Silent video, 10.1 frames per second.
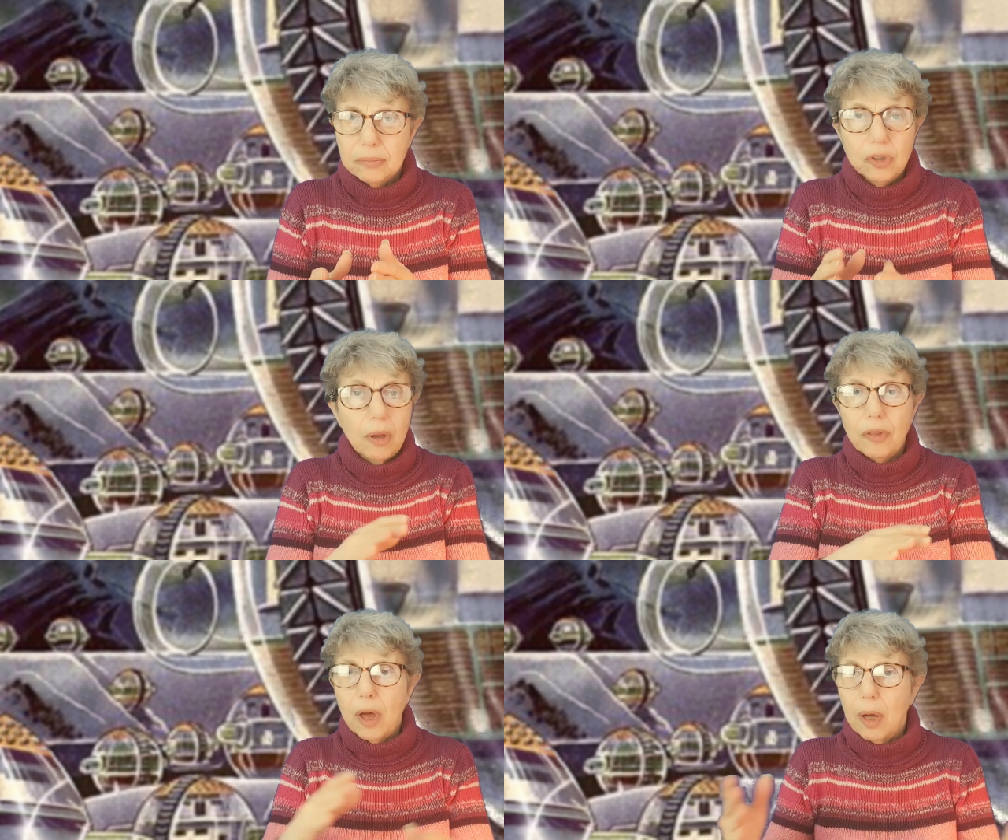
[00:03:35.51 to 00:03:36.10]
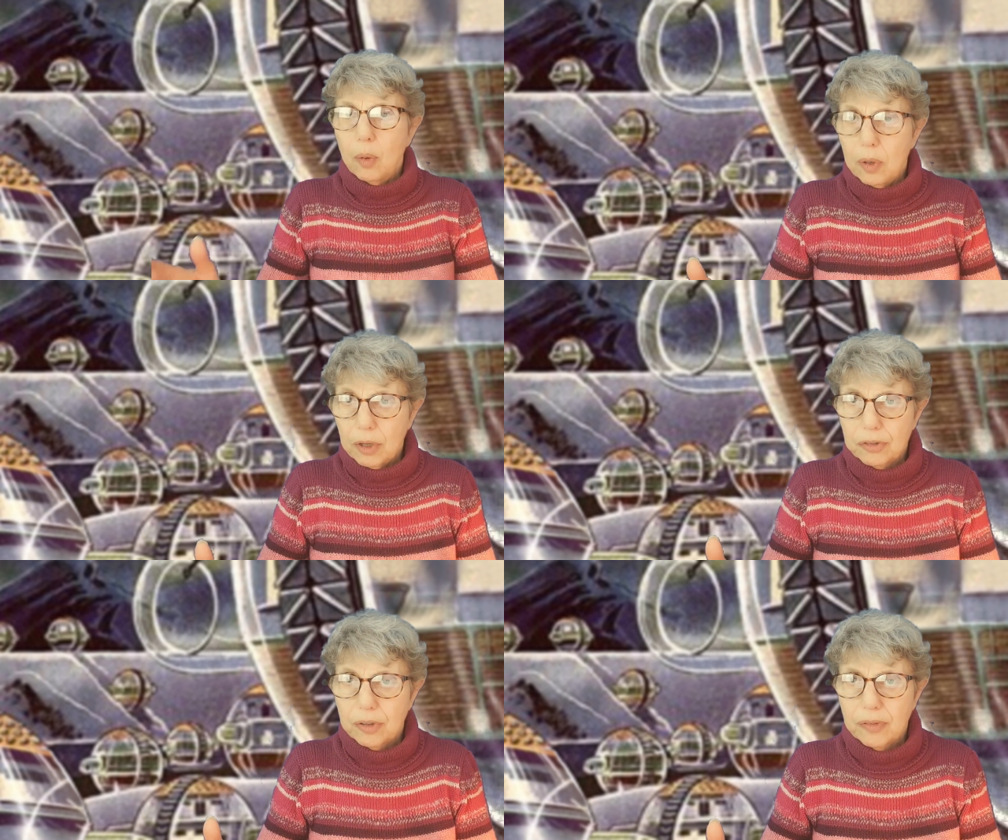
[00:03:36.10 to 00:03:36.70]
not the whole
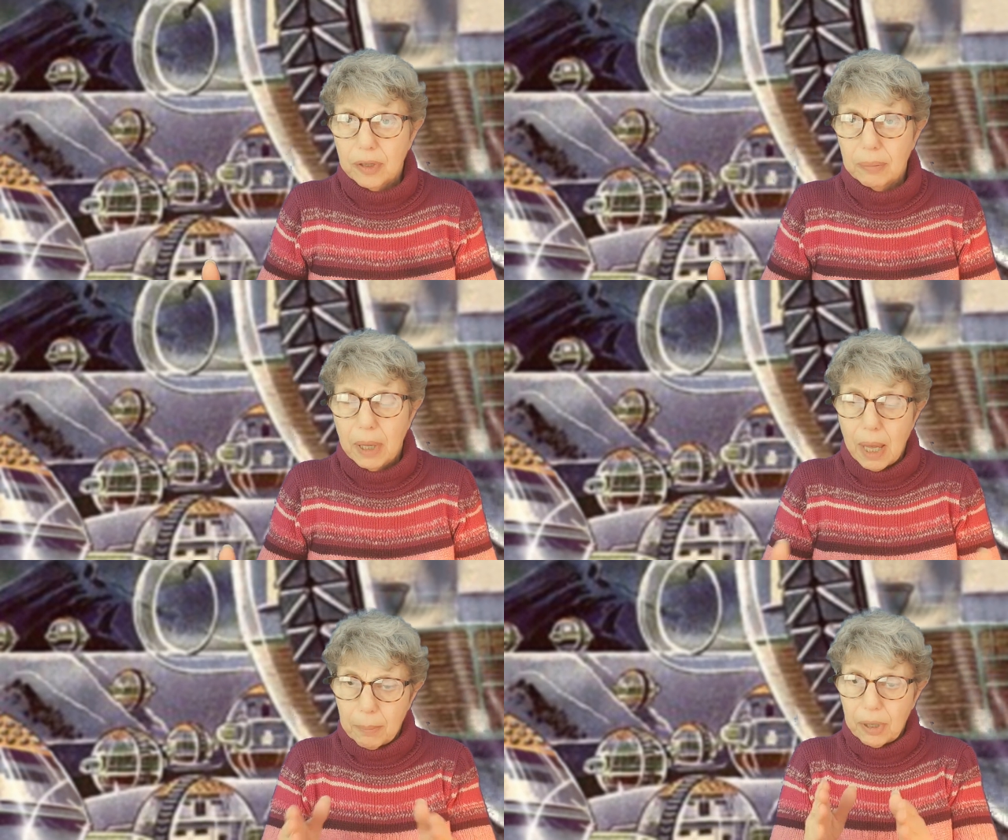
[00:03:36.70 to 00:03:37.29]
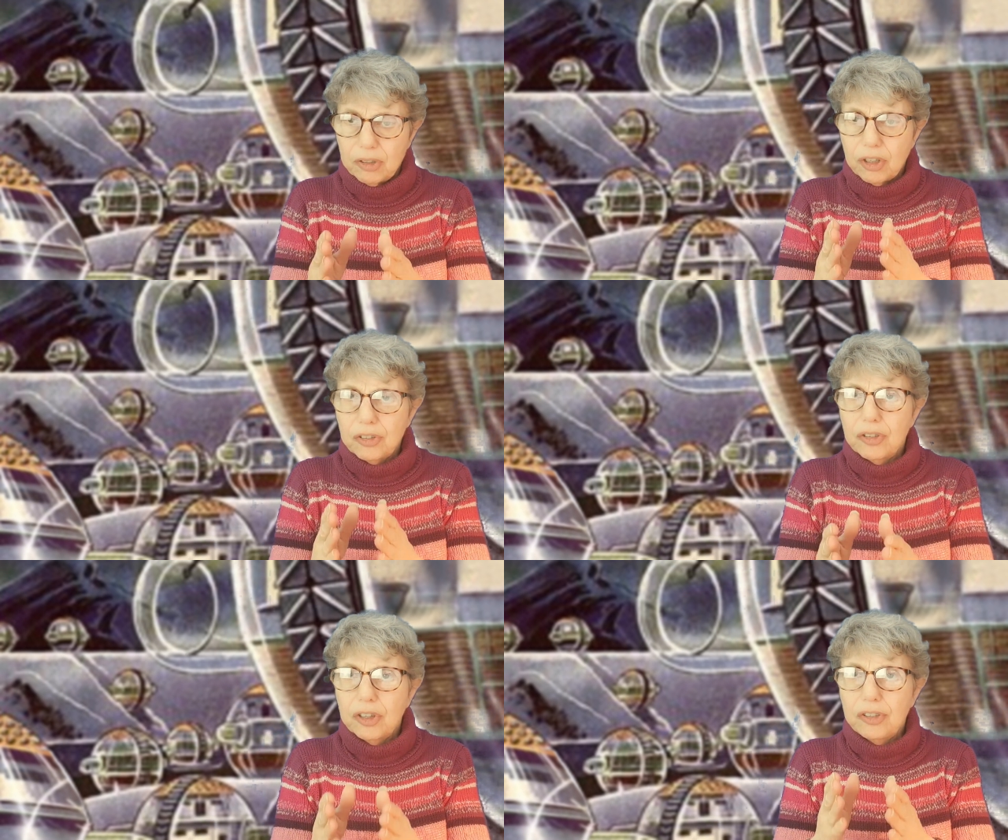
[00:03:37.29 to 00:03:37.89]
lot of them, but
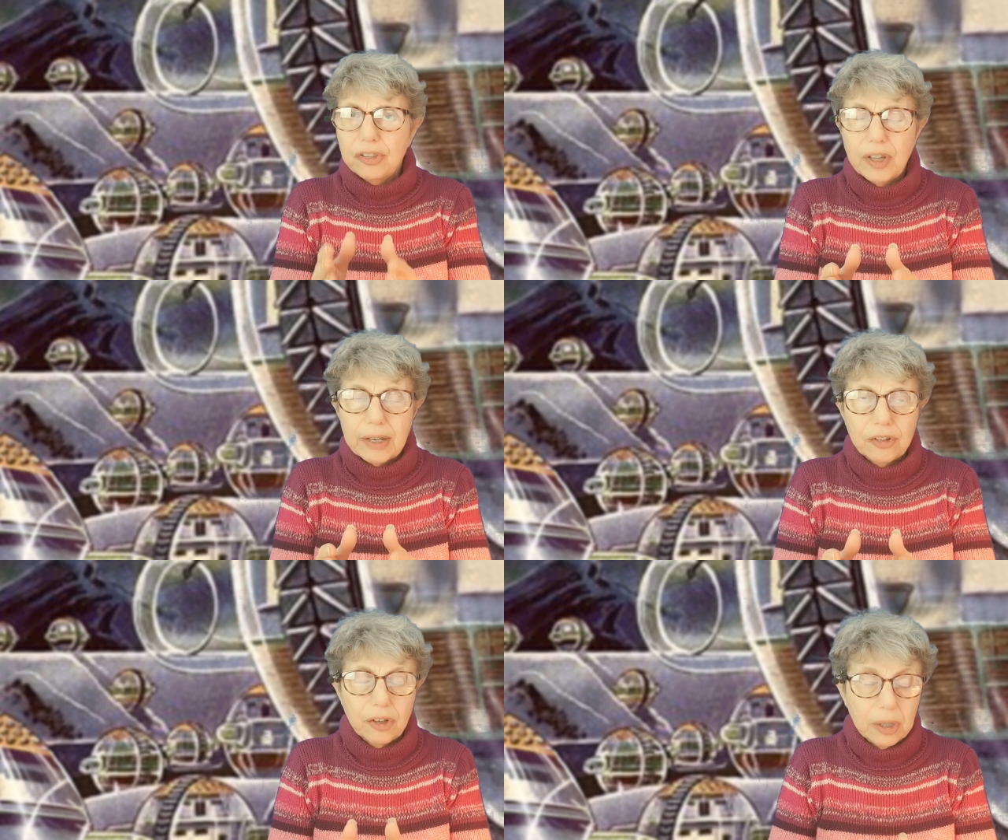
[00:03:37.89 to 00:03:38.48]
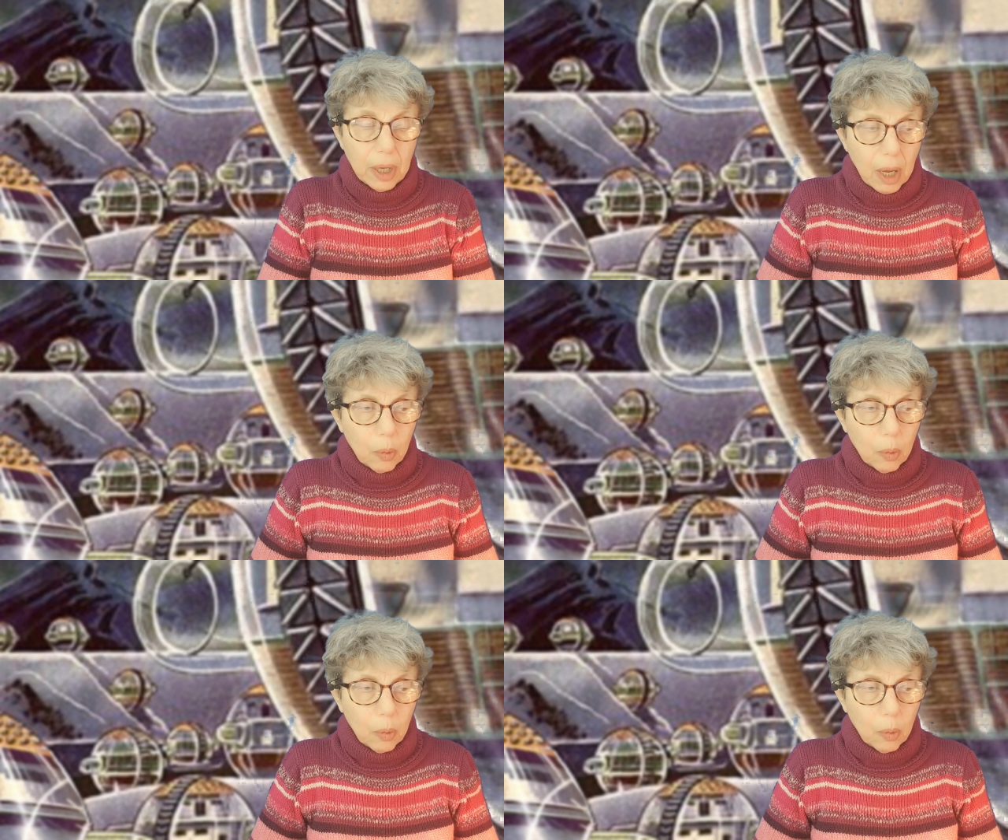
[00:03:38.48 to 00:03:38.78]
just this section,